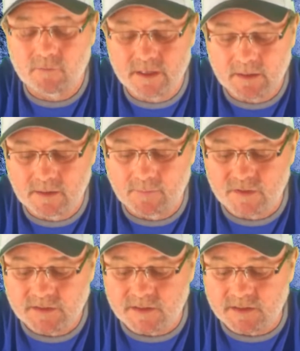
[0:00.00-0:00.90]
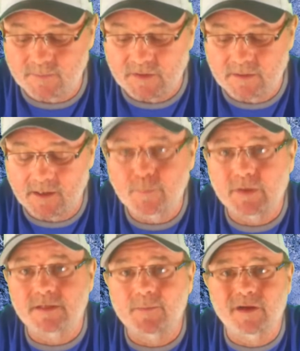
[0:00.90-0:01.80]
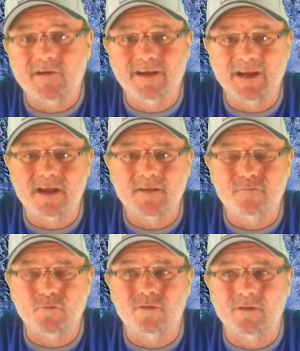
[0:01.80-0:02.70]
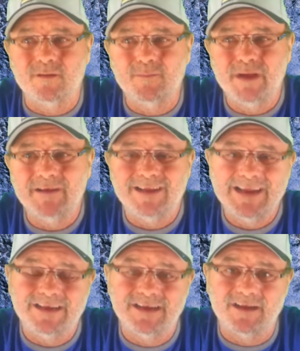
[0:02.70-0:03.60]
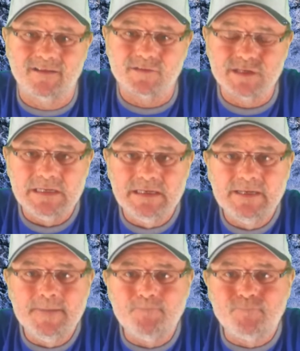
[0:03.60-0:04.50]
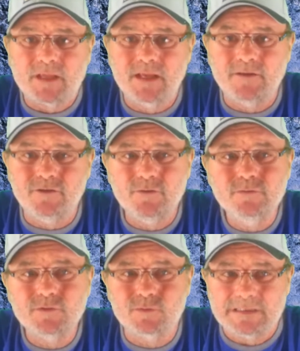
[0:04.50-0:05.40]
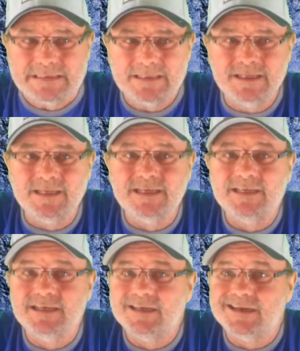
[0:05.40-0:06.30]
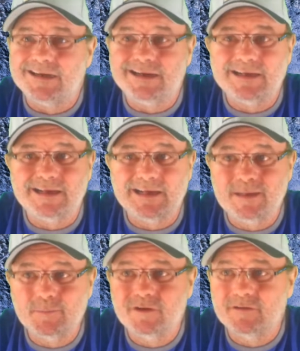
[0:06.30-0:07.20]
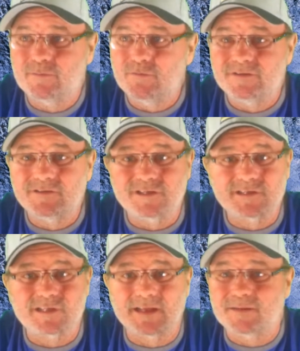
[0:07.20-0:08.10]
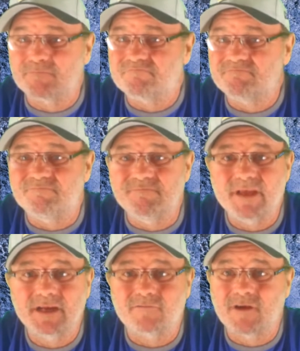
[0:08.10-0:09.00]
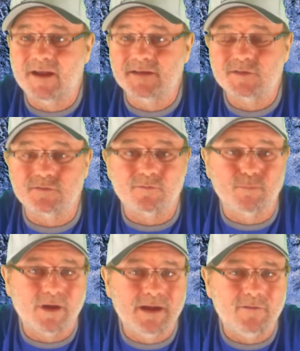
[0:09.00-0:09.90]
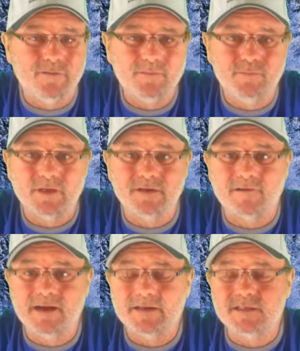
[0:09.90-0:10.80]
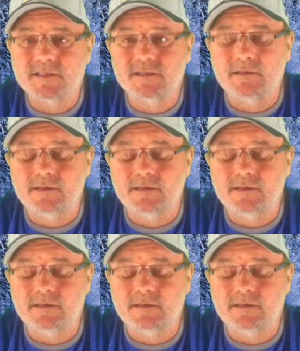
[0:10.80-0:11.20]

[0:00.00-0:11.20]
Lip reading: the way. This is something that I picked up at REI for about $8, and usually I'm good with just like minute rice or brown minute rice